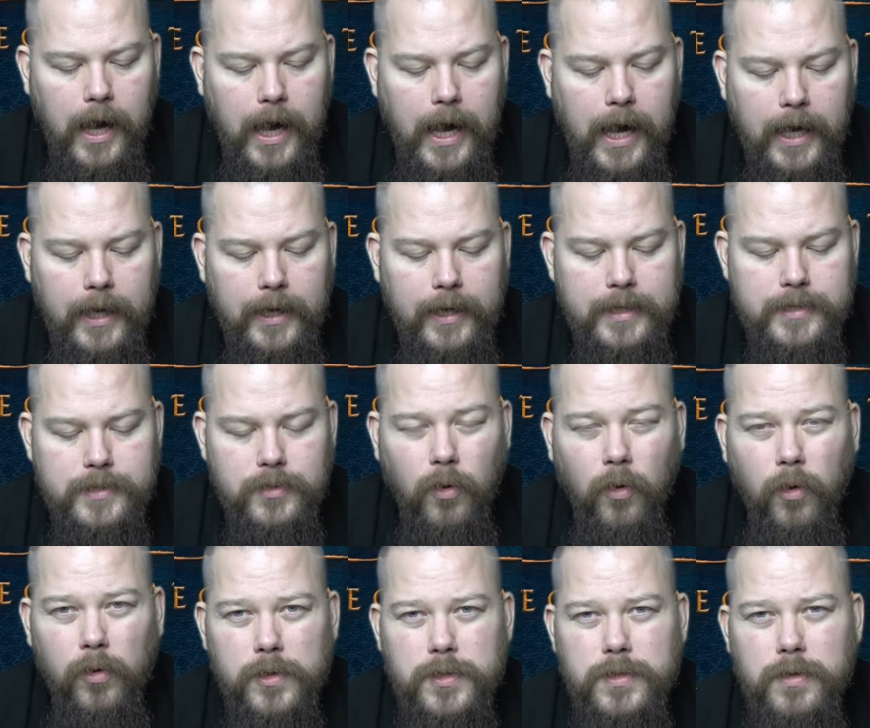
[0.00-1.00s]
and it's
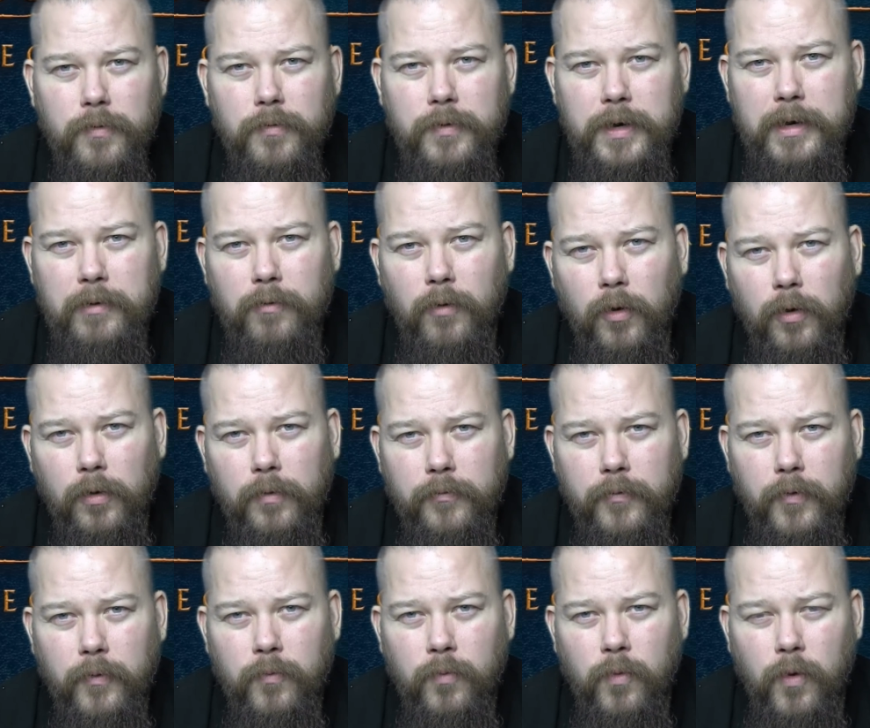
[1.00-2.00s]
also reroll
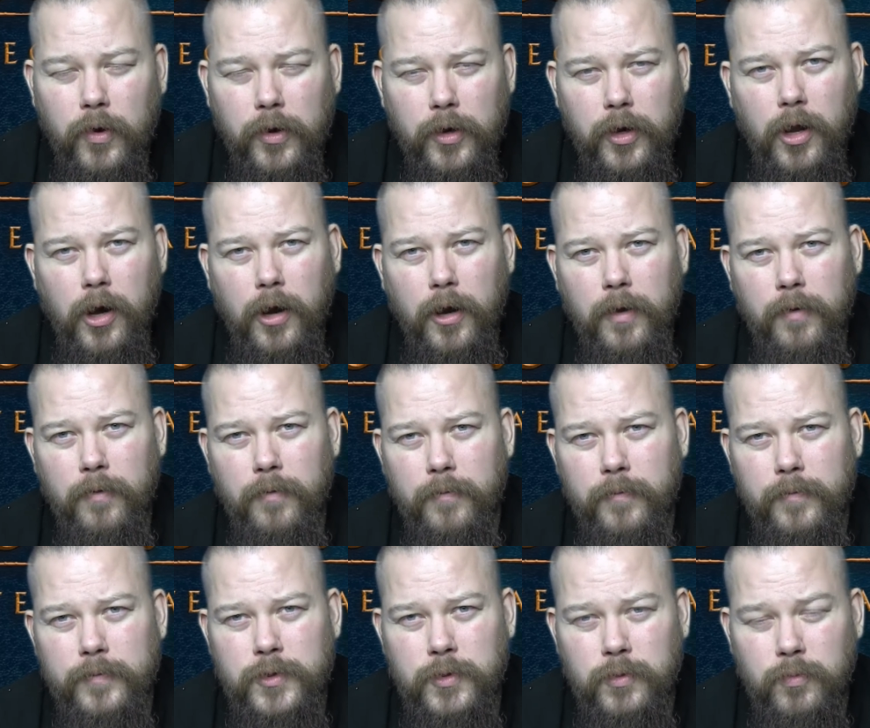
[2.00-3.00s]
for 1 die
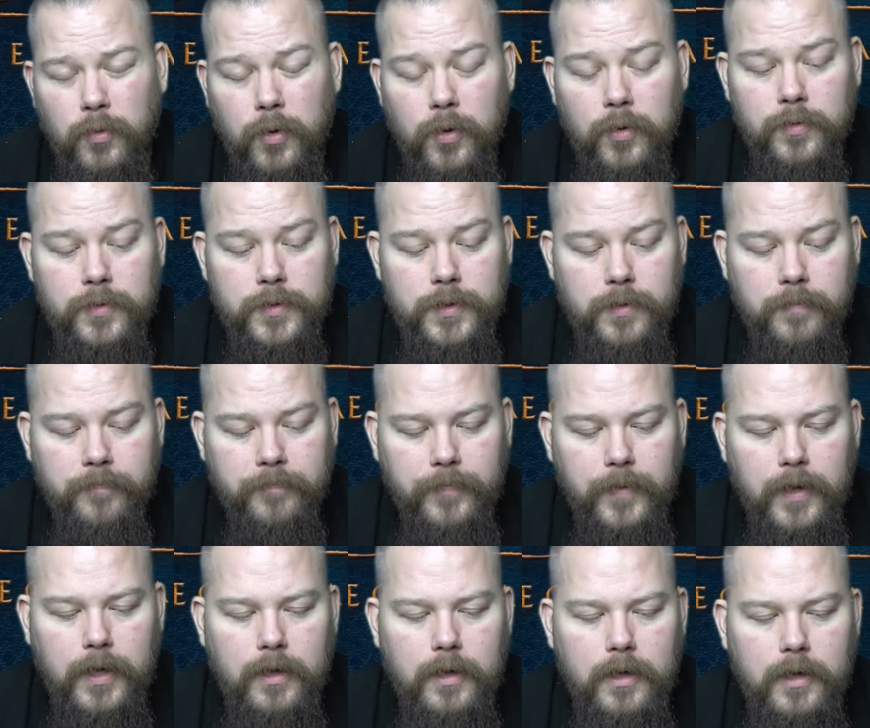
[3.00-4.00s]
to wound.
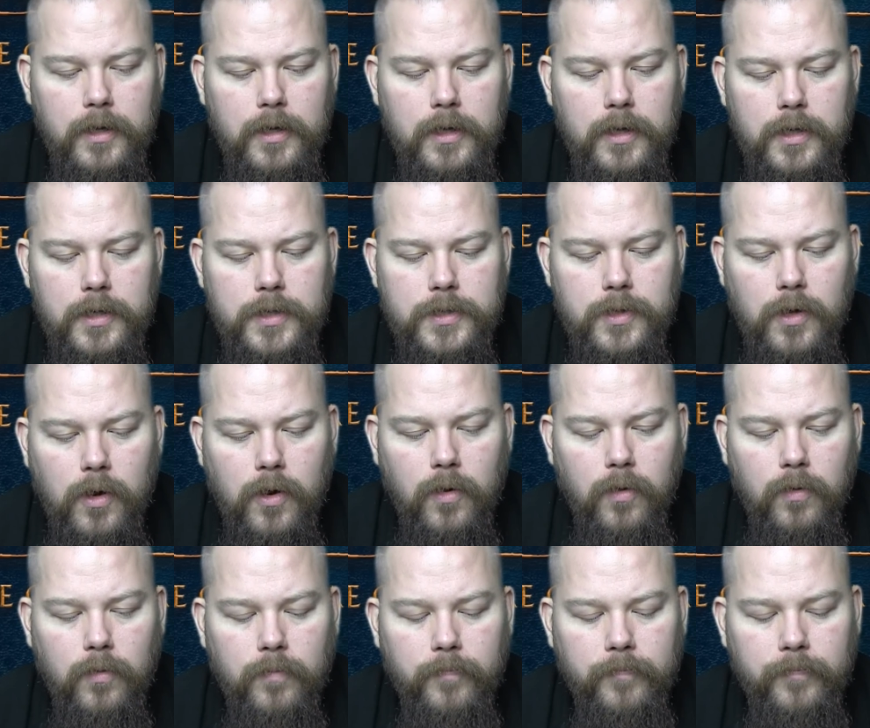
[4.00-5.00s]

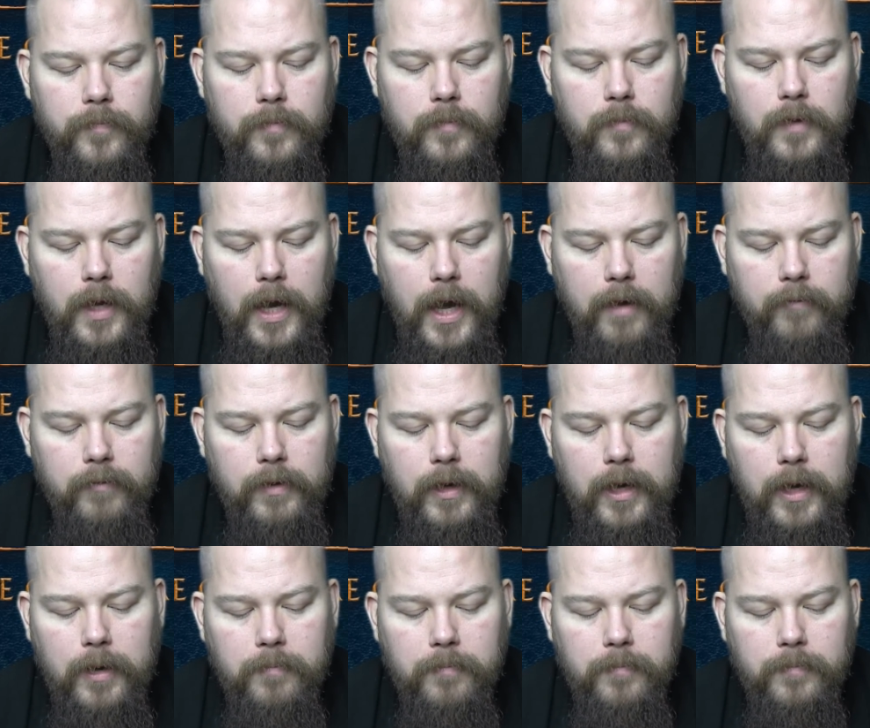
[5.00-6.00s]
So having
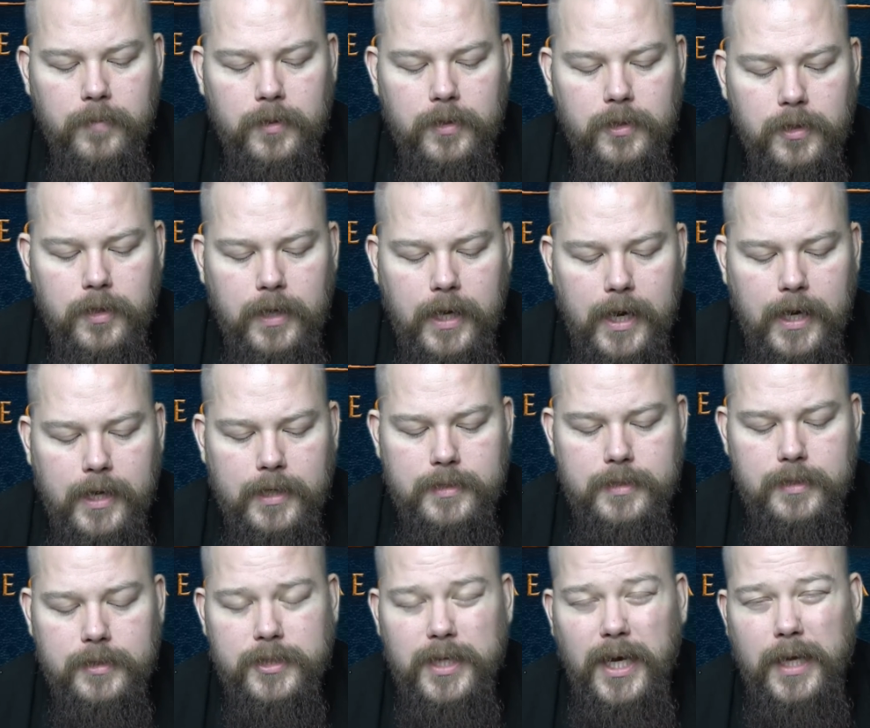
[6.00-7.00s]
him
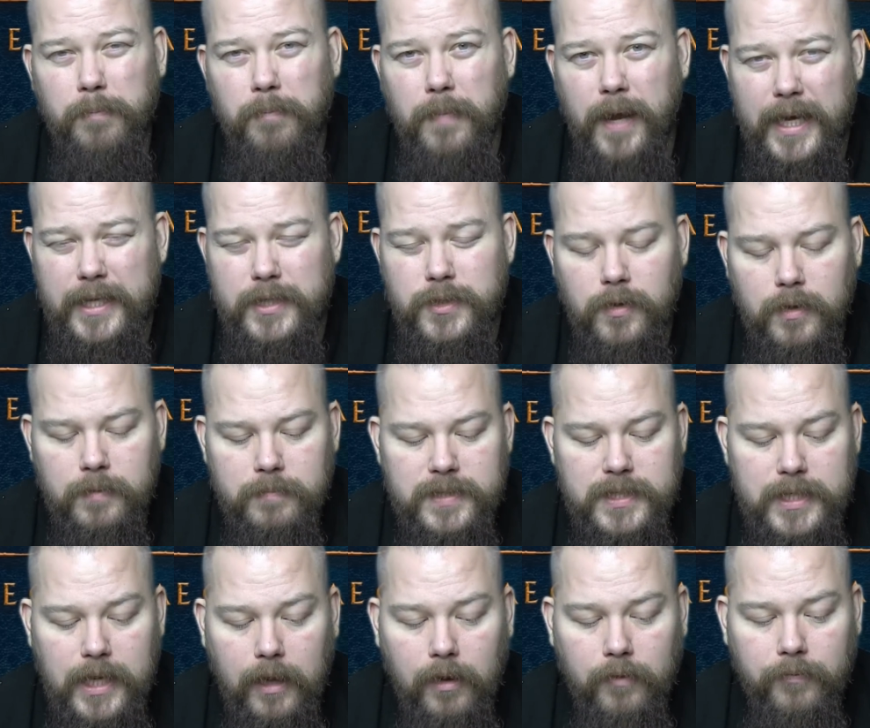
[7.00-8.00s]
cast Enchant Blades on
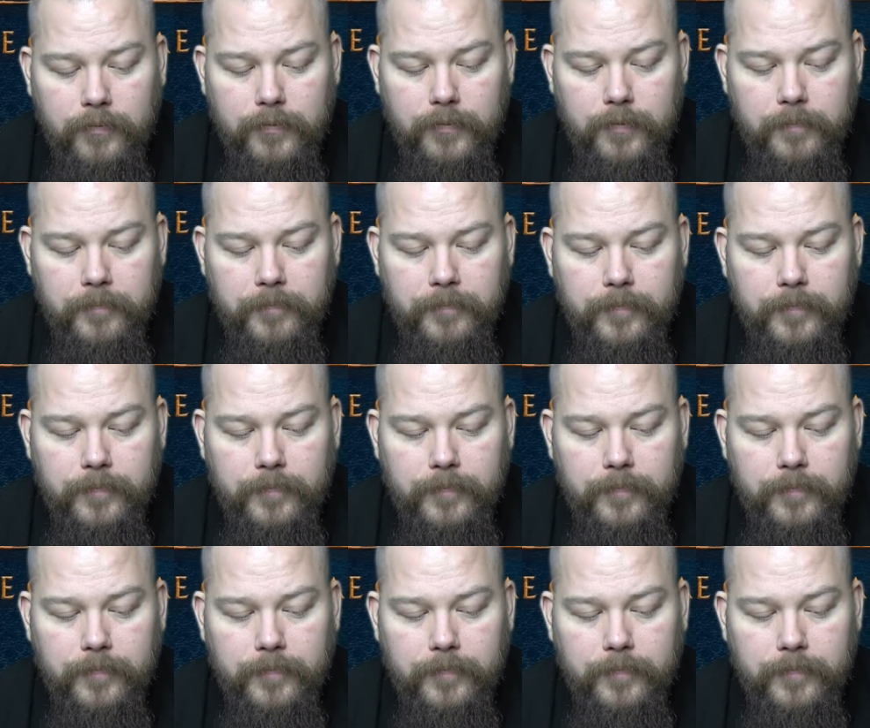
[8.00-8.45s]
himself